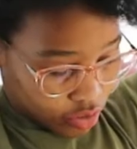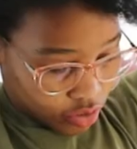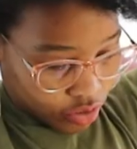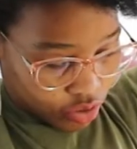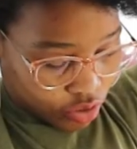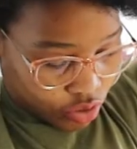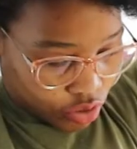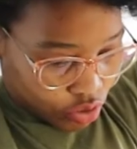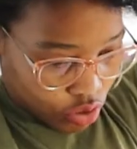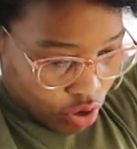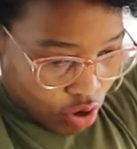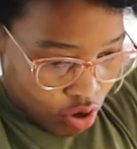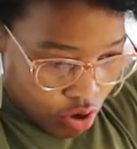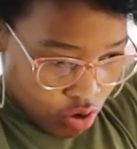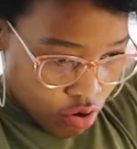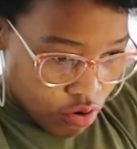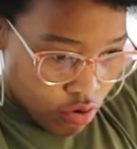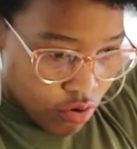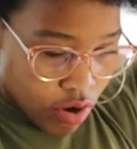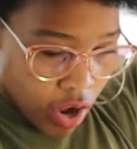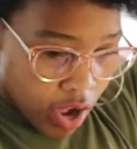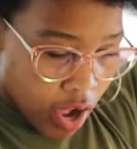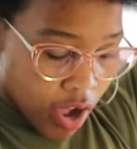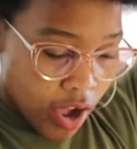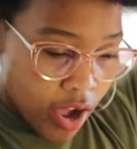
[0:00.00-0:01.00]

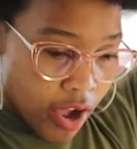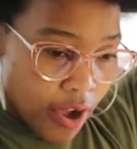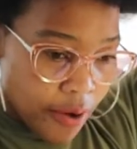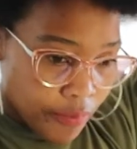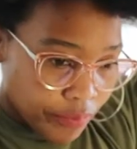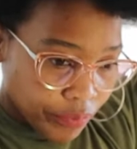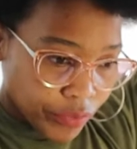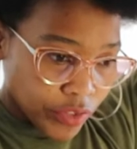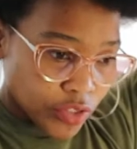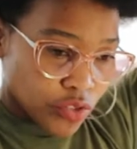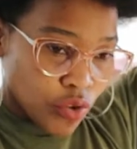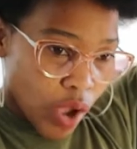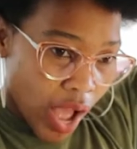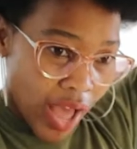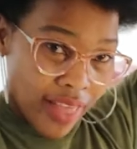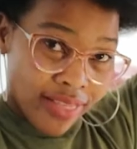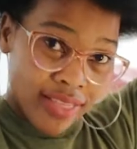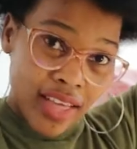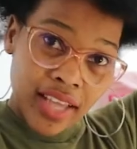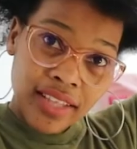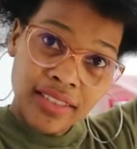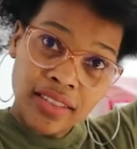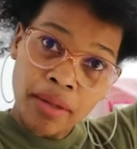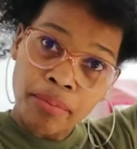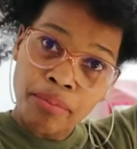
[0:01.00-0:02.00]
so um, so i
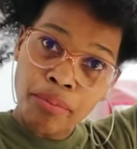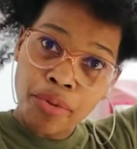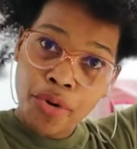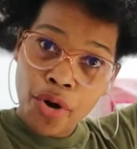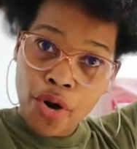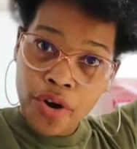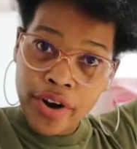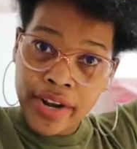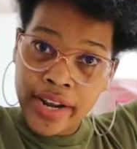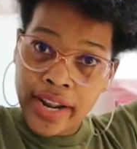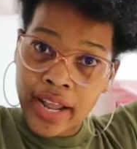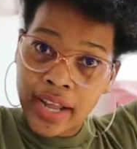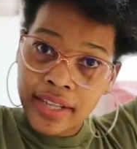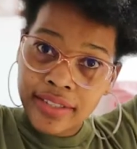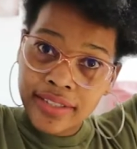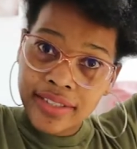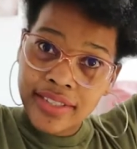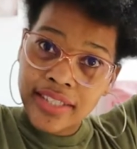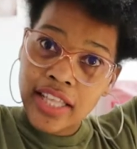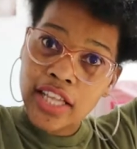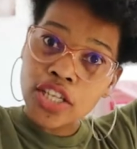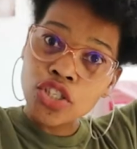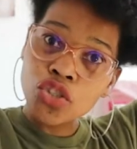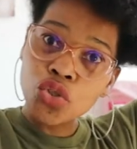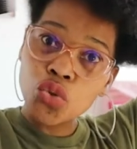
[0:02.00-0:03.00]
think the products
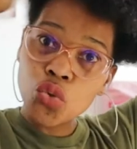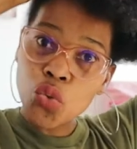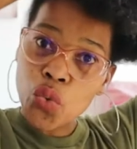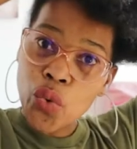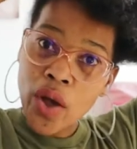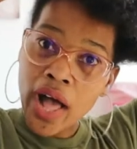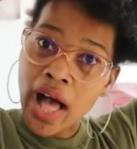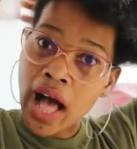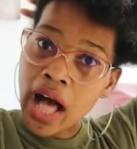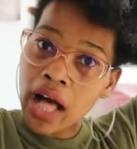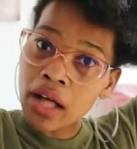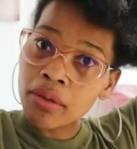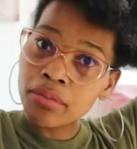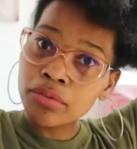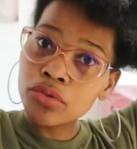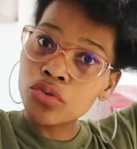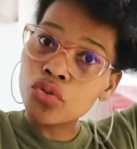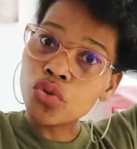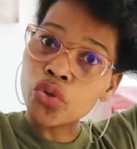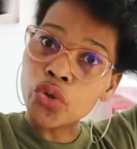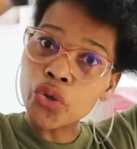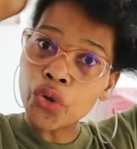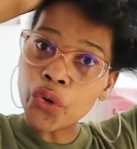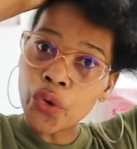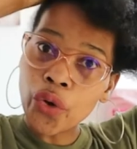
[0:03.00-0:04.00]
they do help
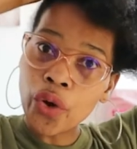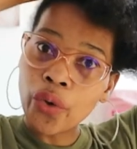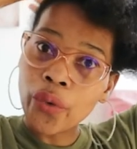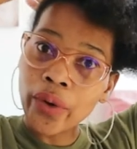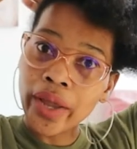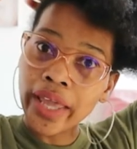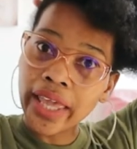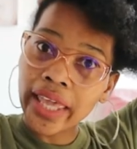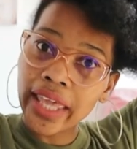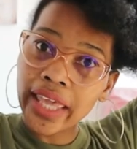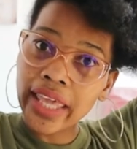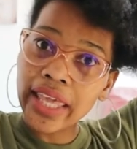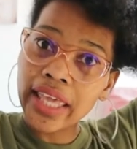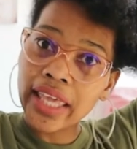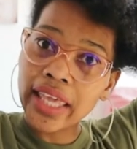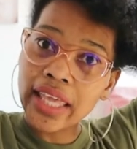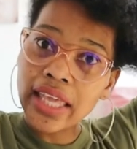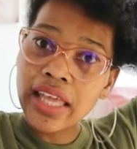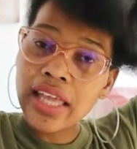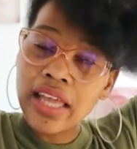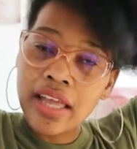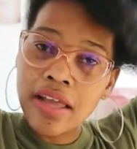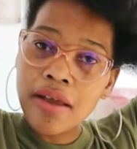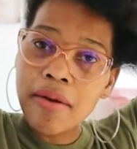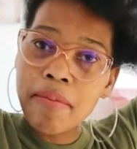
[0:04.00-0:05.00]
to grow our
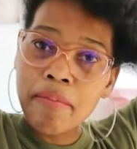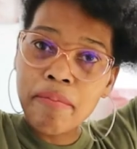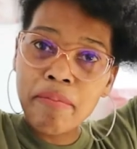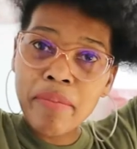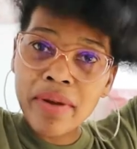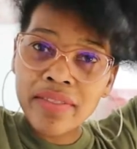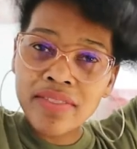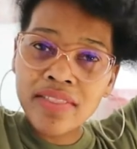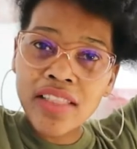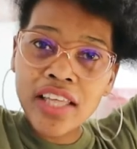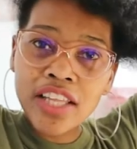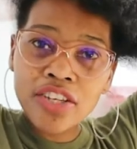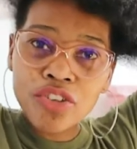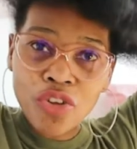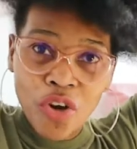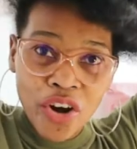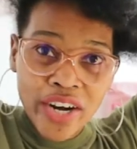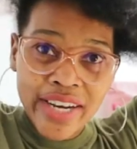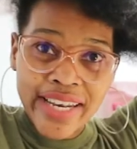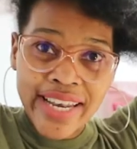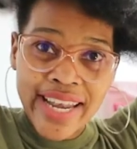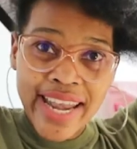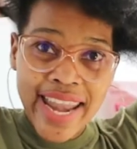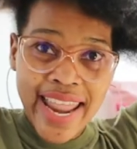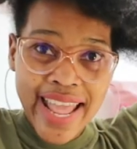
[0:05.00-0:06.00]
hair but they
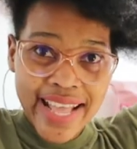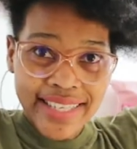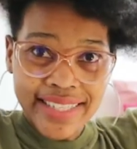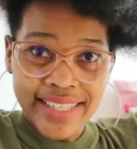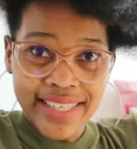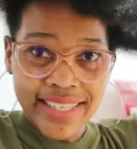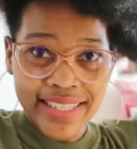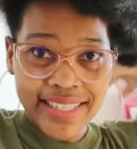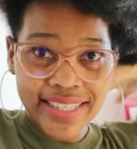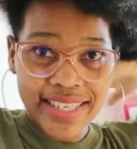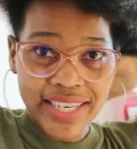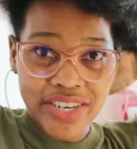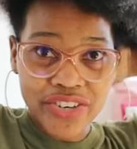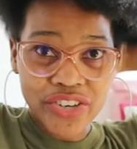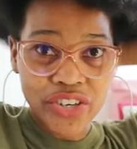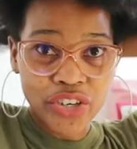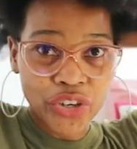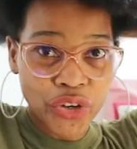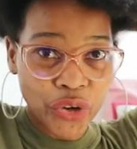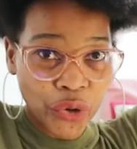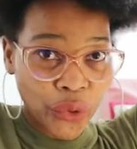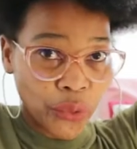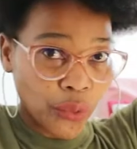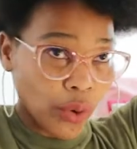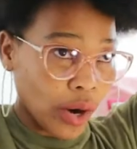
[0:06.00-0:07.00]
don't necessarily
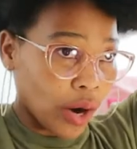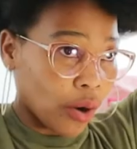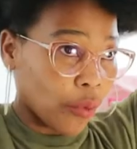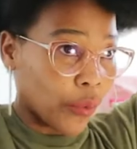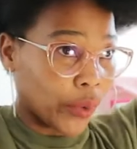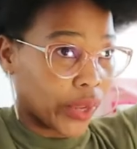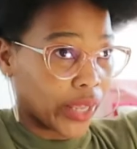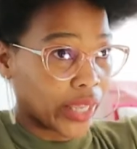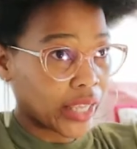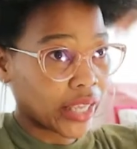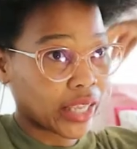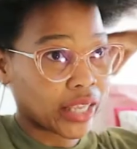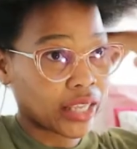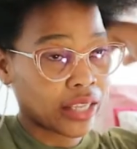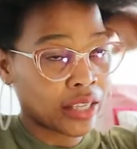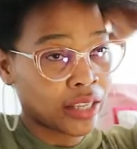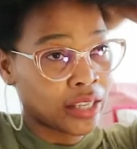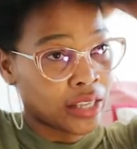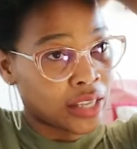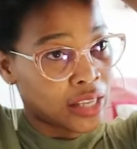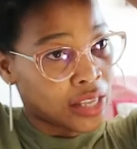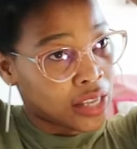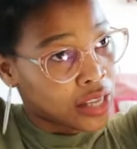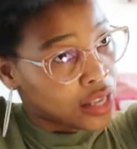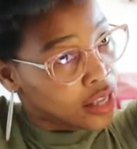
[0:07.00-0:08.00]
grow our hair
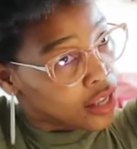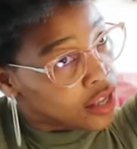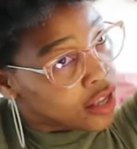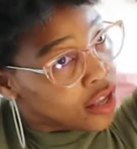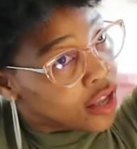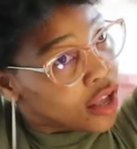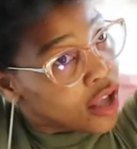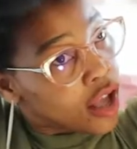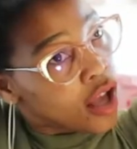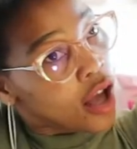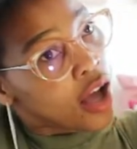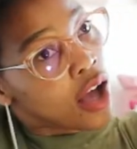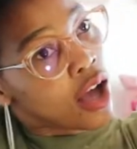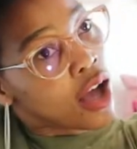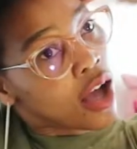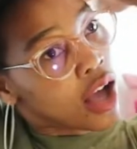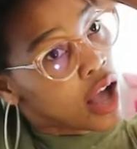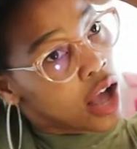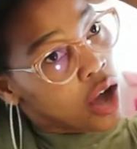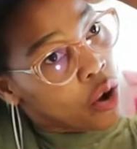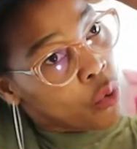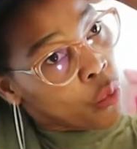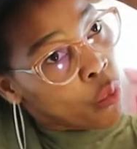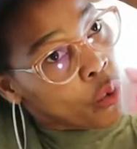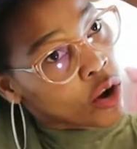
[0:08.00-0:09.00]

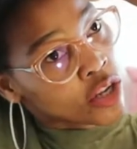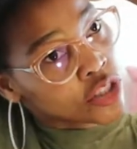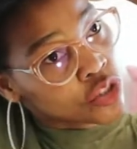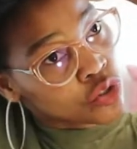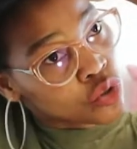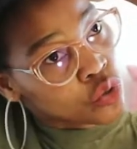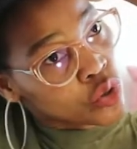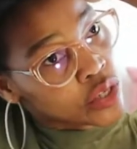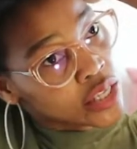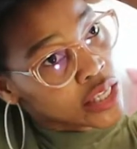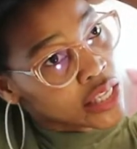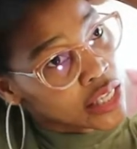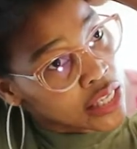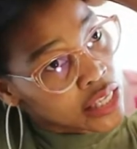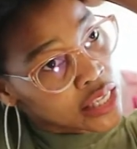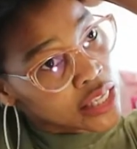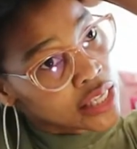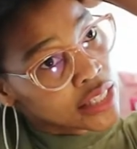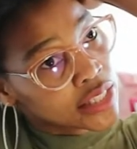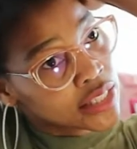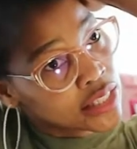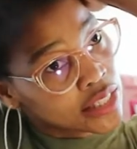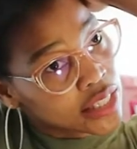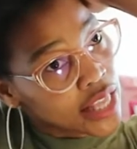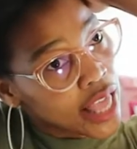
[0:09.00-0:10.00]
uh, what you
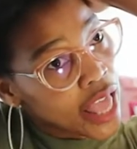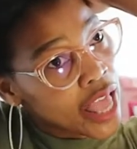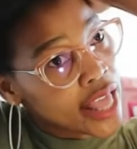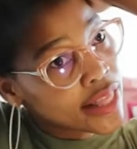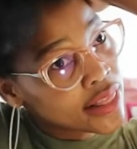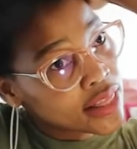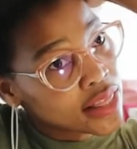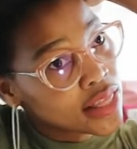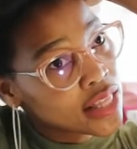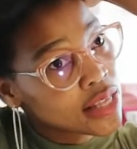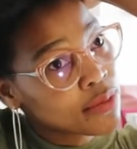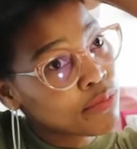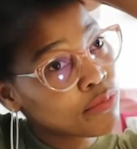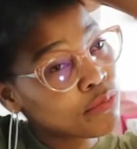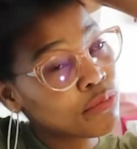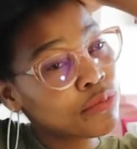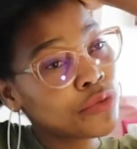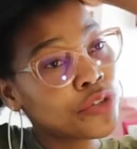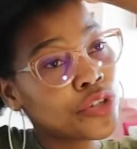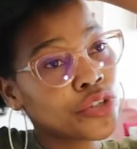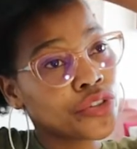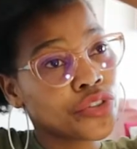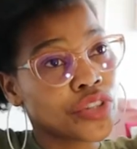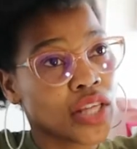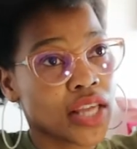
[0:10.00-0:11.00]
eat and the,
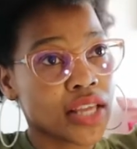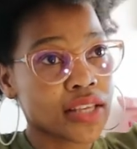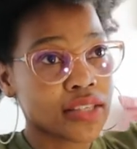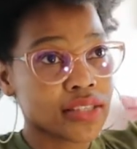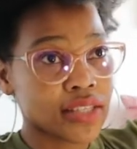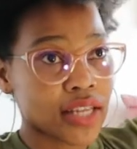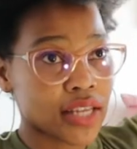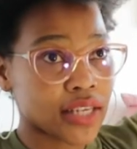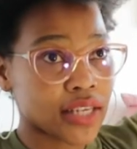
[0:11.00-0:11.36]
the things